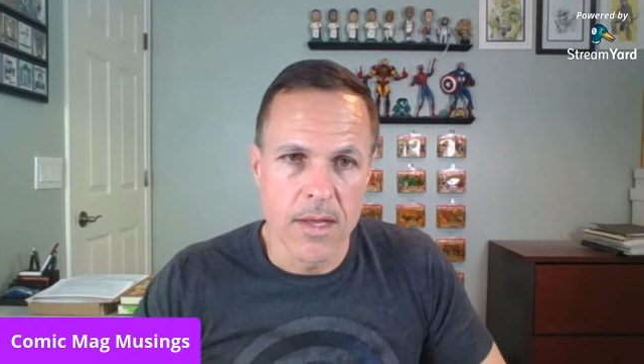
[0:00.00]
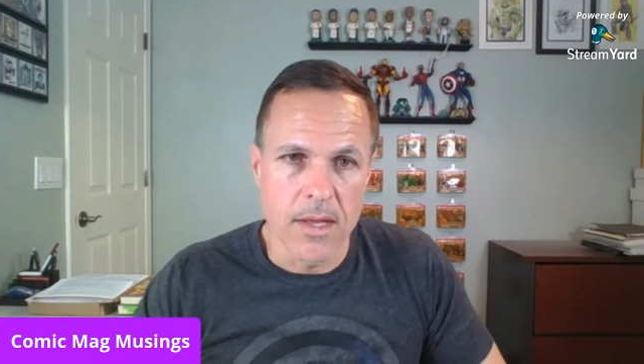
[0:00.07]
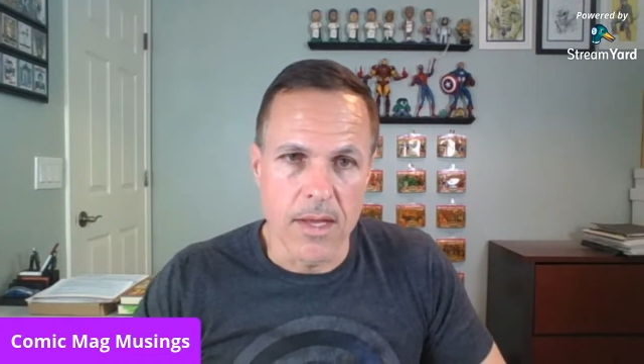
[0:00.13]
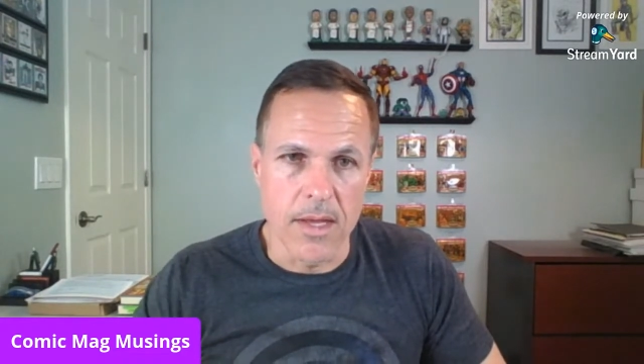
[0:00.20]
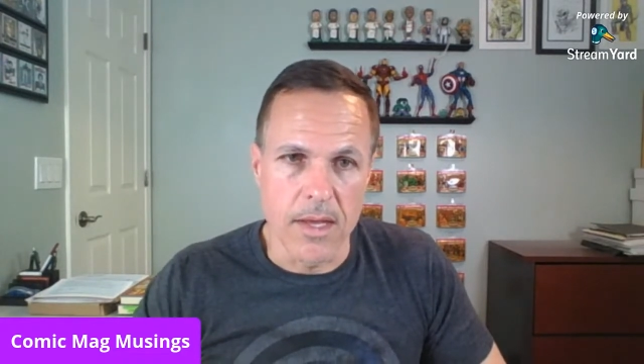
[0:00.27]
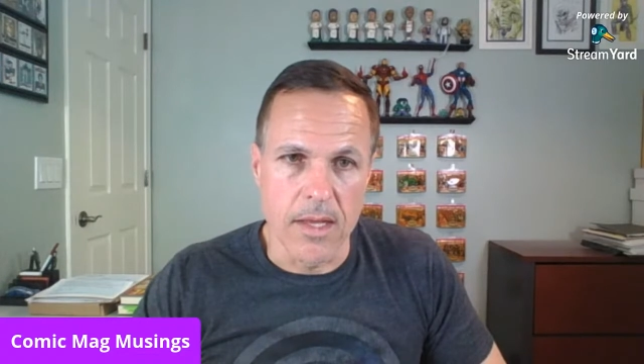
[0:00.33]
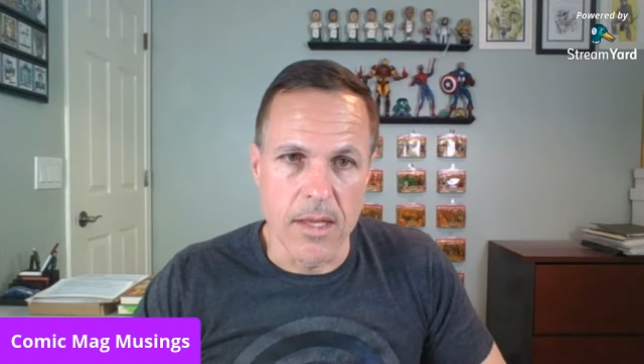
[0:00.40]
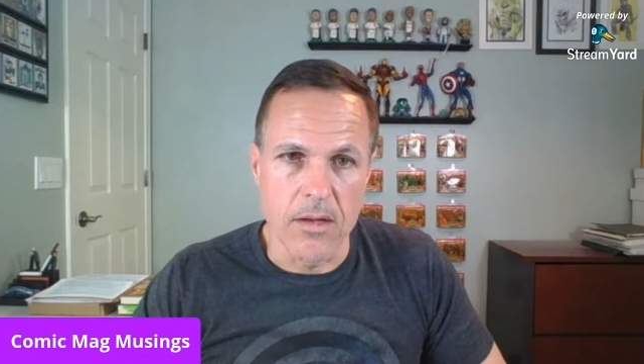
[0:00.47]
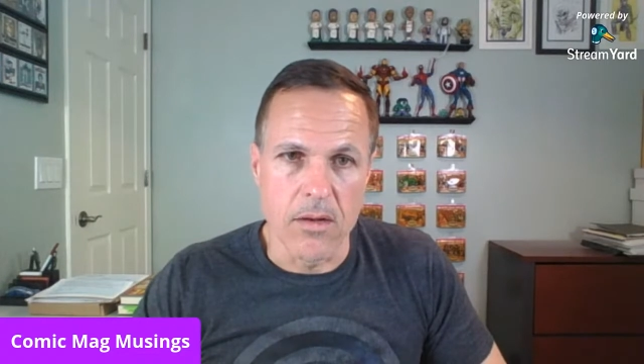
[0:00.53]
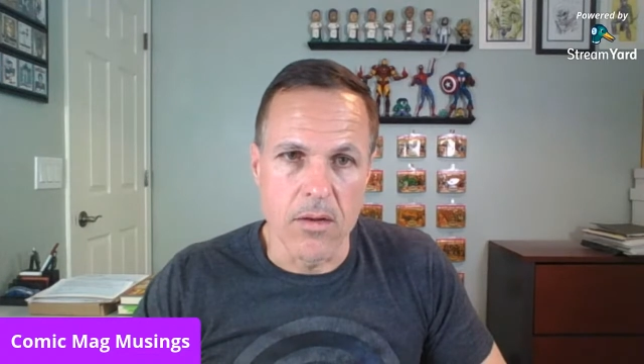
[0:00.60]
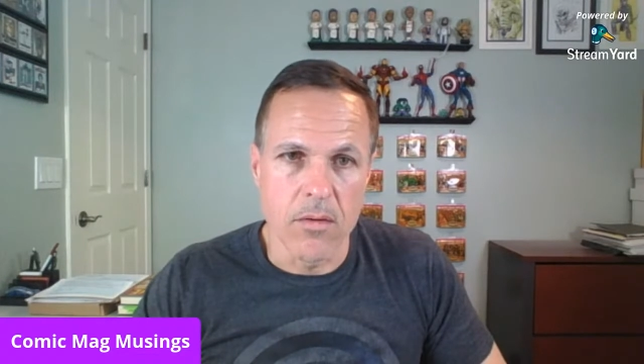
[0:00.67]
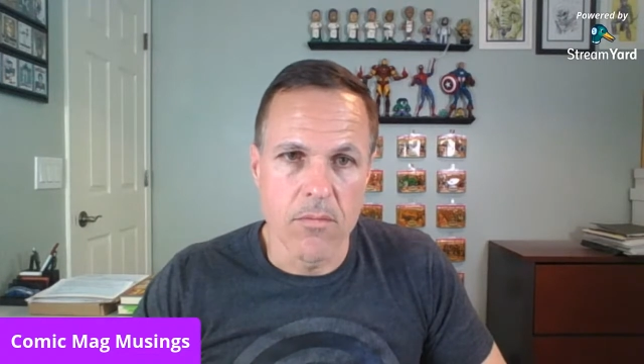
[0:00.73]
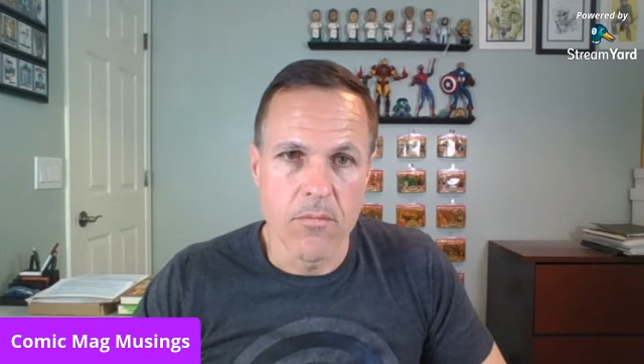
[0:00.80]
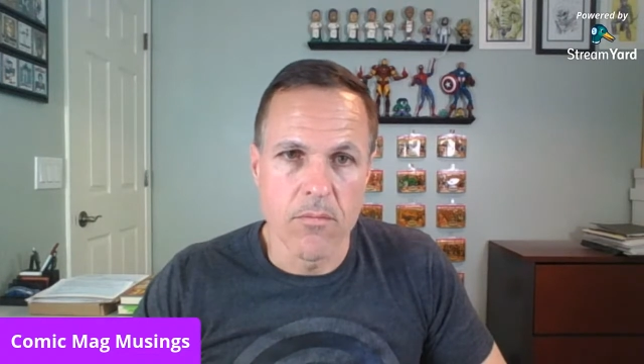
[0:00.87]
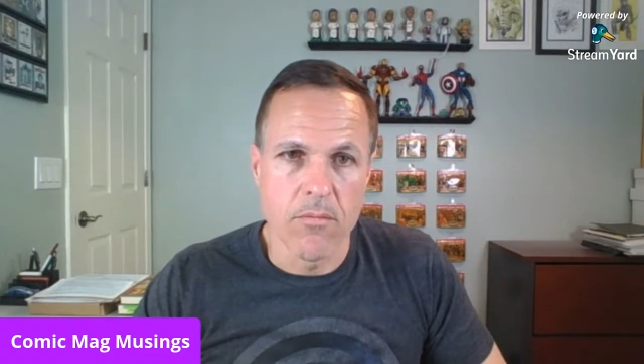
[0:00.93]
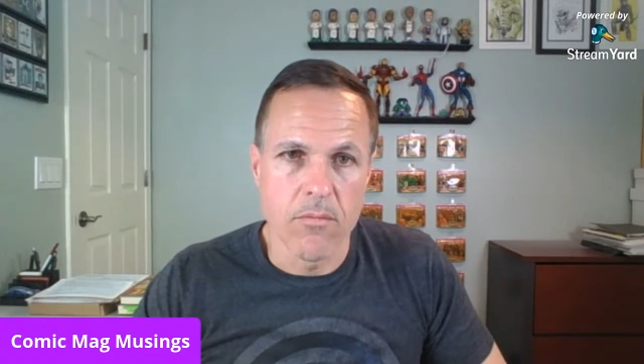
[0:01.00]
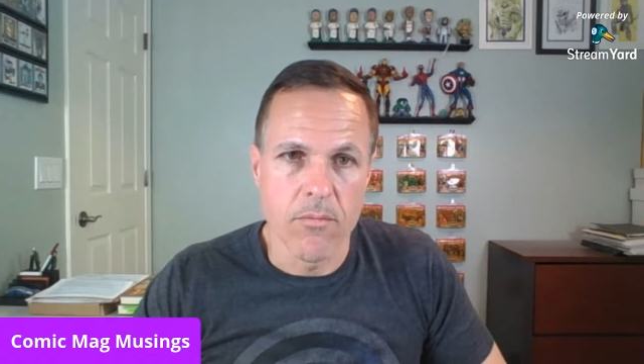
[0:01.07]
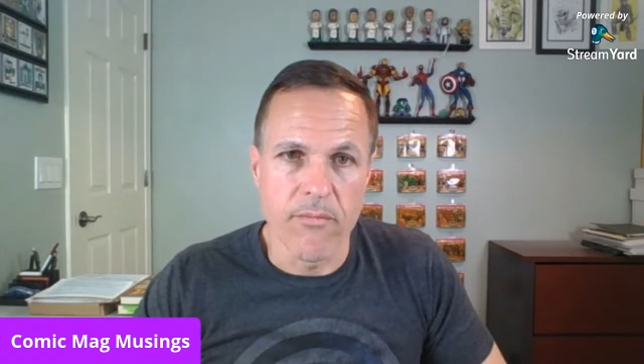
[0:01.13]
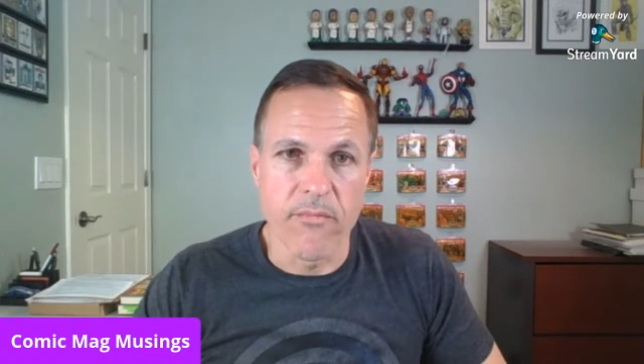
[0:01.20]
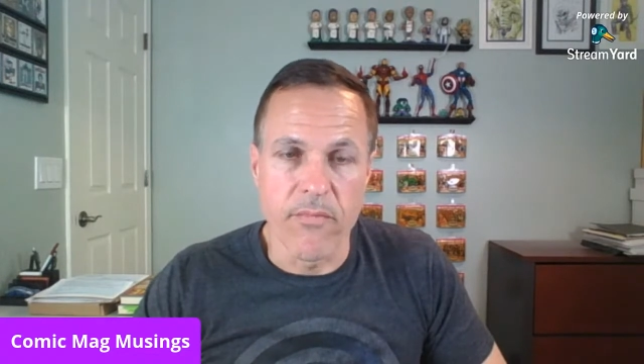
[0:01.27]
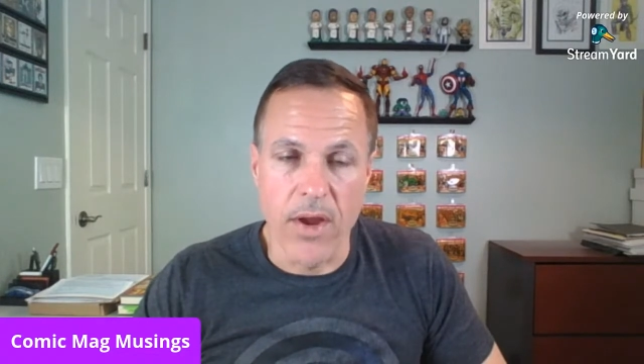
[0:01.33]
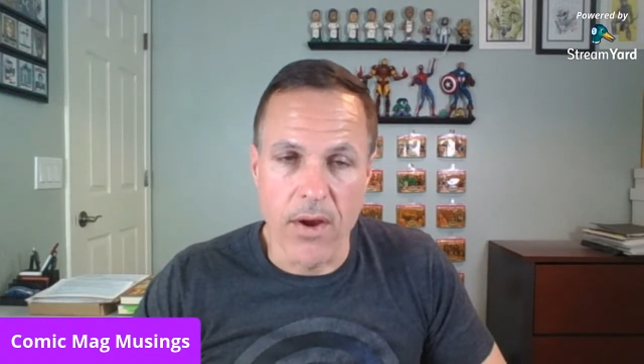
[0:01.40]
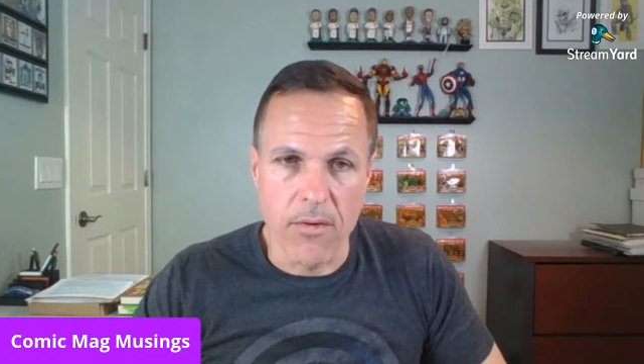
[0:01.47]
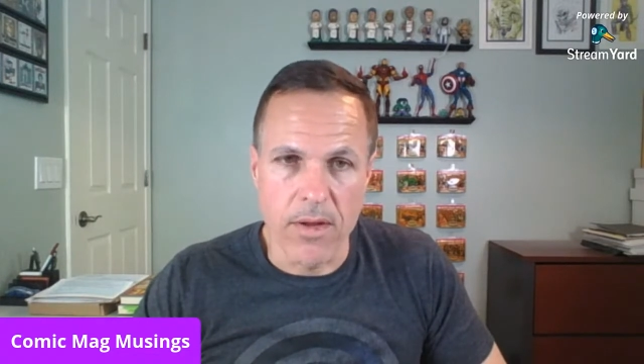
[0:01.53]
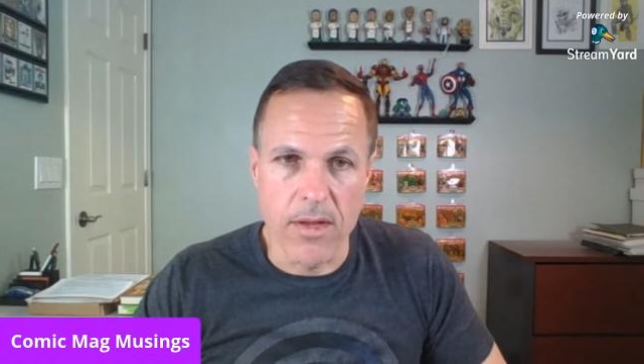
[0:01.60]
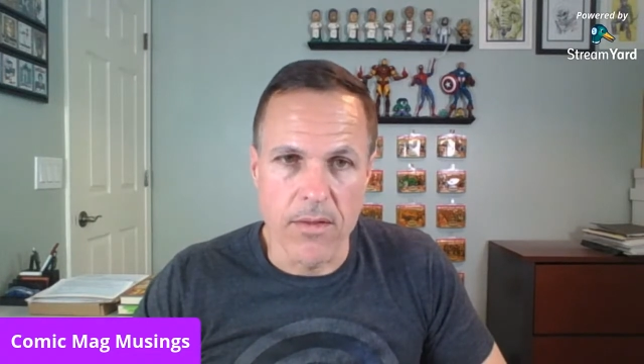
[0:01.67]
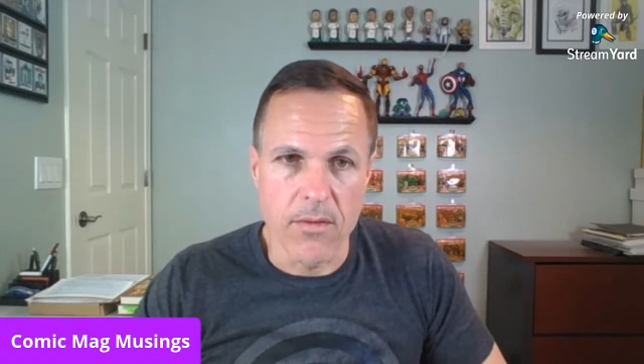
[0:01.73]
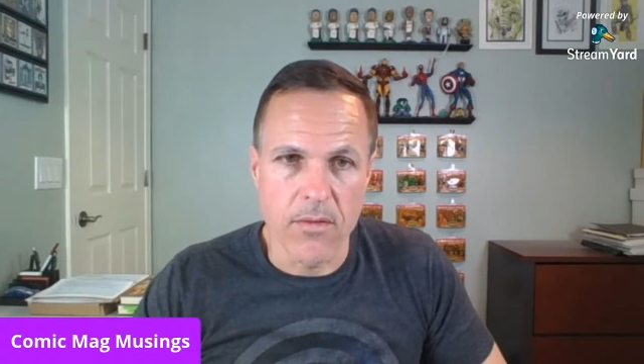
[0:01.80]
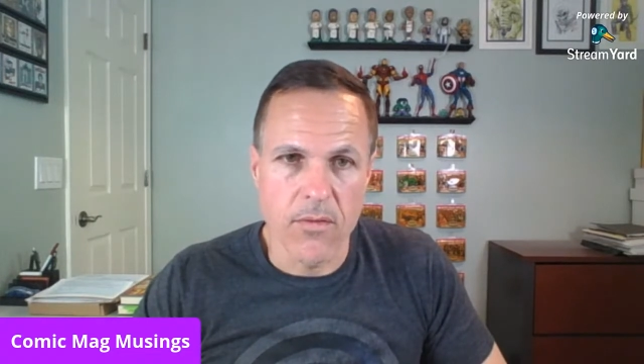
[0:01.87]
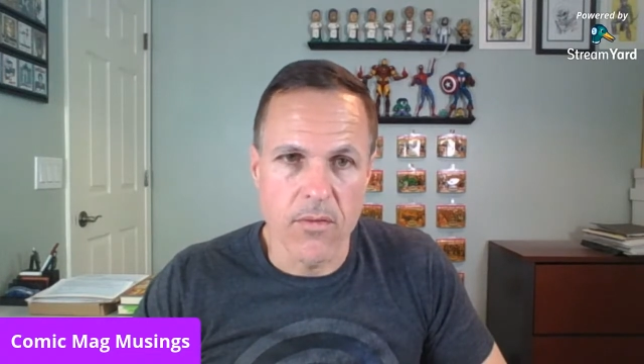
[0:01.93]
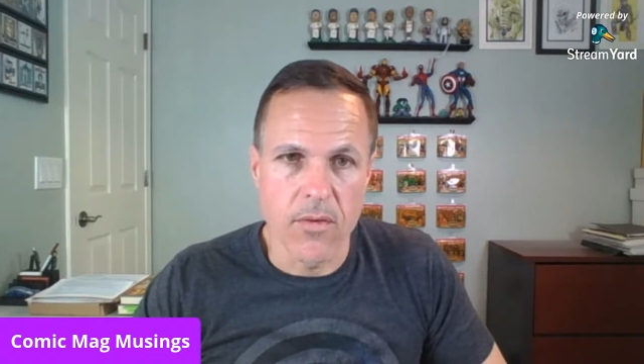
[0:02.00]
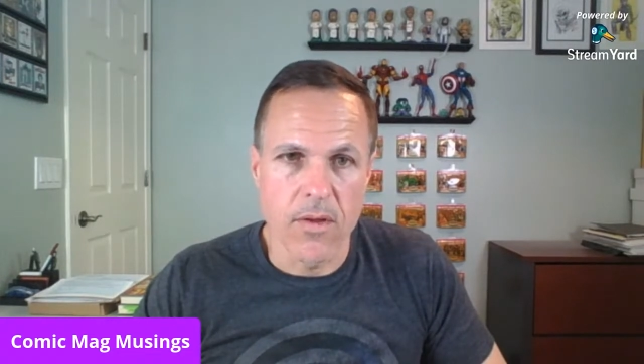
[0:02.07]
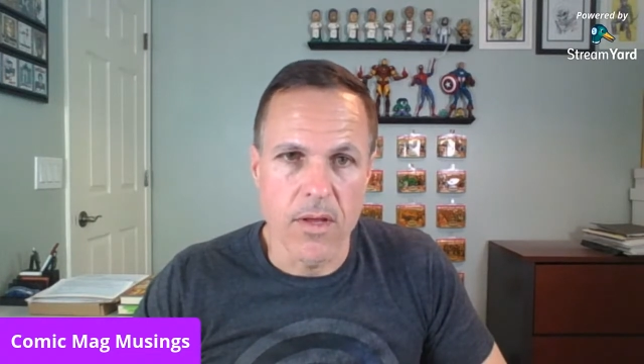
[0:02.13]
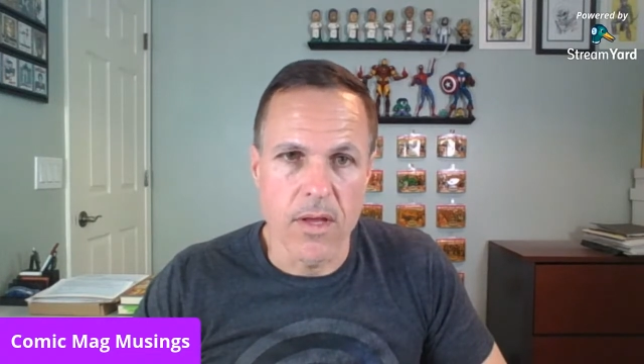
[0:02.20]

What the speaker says: in variants,